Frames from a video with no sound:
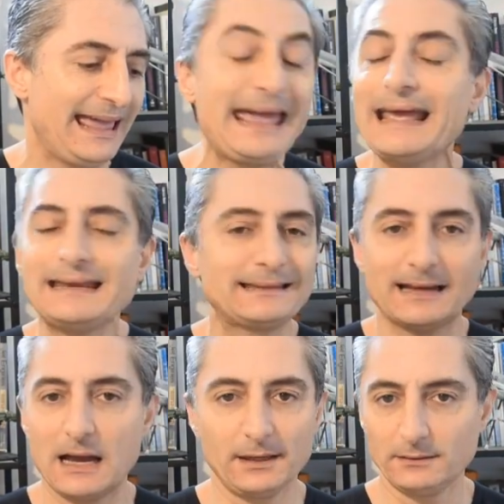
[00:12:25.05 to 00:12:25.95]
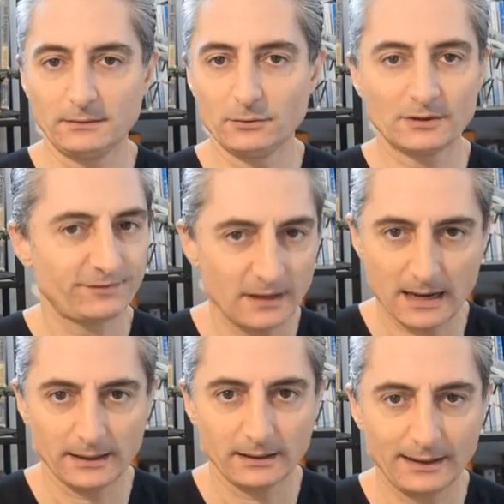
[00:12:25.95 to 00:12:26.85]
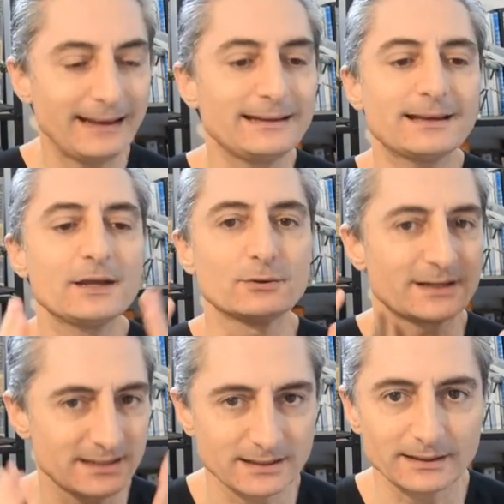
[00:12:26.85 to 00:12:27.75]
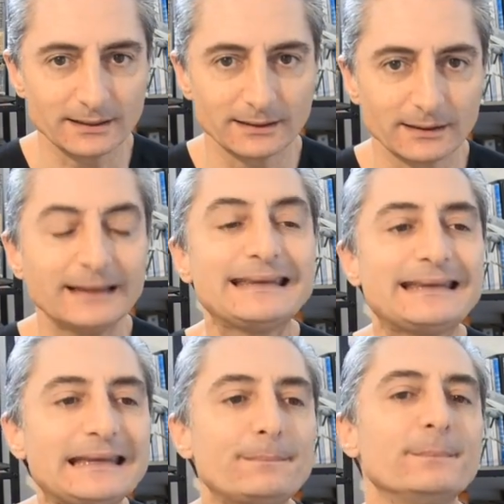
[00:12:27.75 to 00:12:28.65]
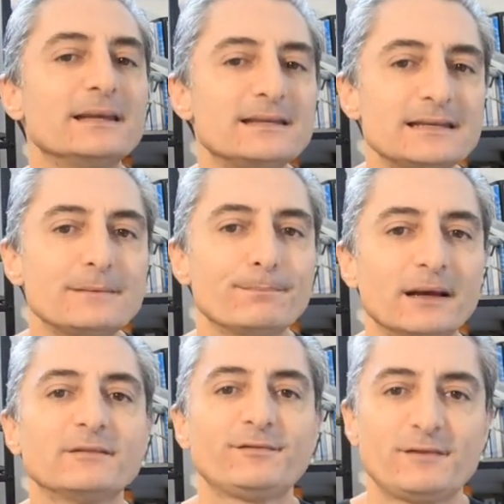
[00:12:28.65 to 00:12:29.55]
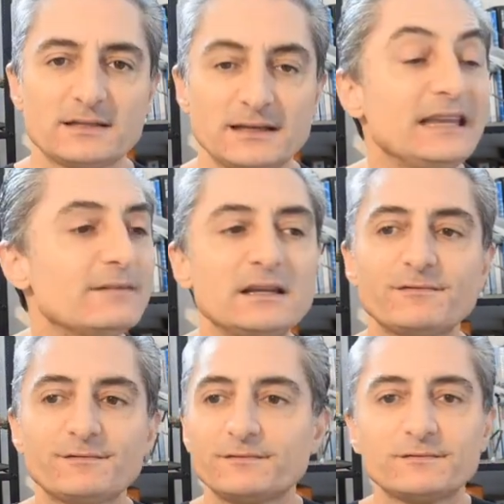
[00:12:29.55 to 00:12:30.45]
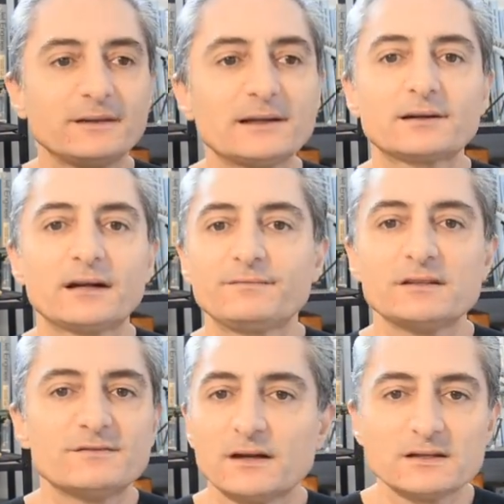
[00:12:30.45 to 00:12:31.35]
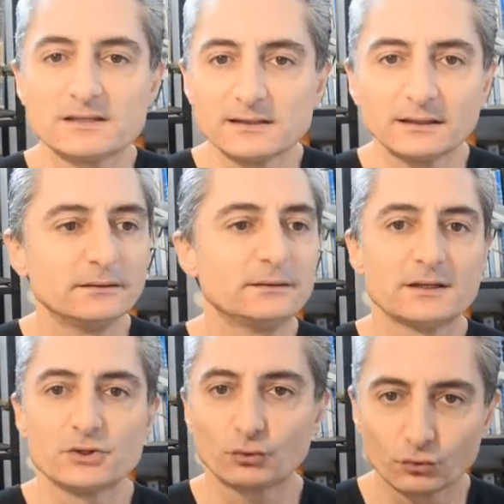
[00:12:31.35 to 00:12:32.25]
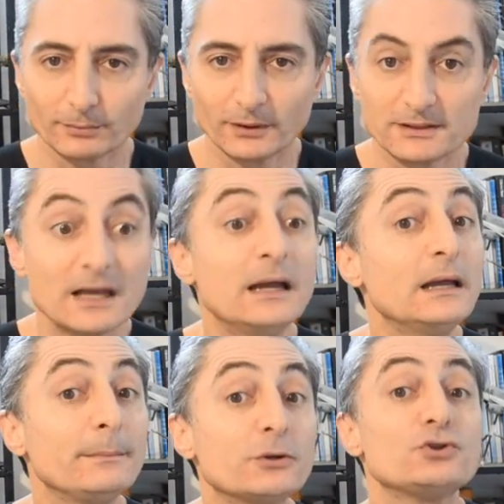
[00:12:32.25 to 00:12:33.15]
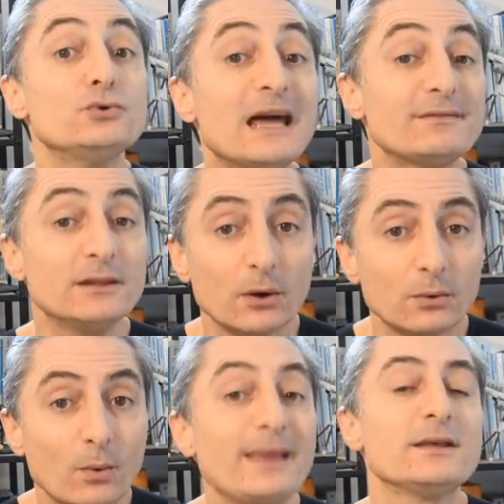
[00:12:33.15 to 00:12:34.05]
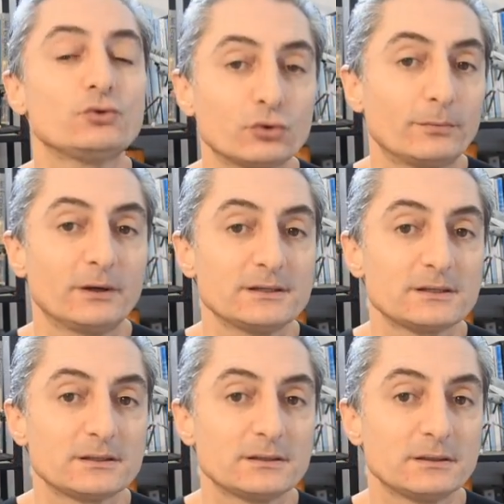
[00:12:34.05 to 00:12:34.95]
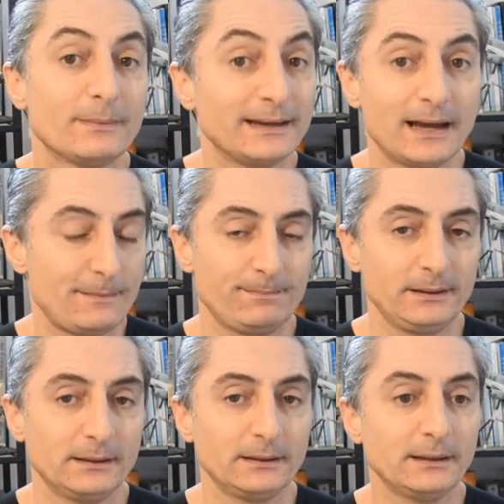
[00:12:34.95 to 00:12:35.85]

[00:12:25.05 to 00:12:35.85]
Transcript: Anytime you are flying, anytime you are seated, keep the seatbelt fastened. Even if the aircraft is very still, there's no turbulence. Because you never know when the turbulence might happen.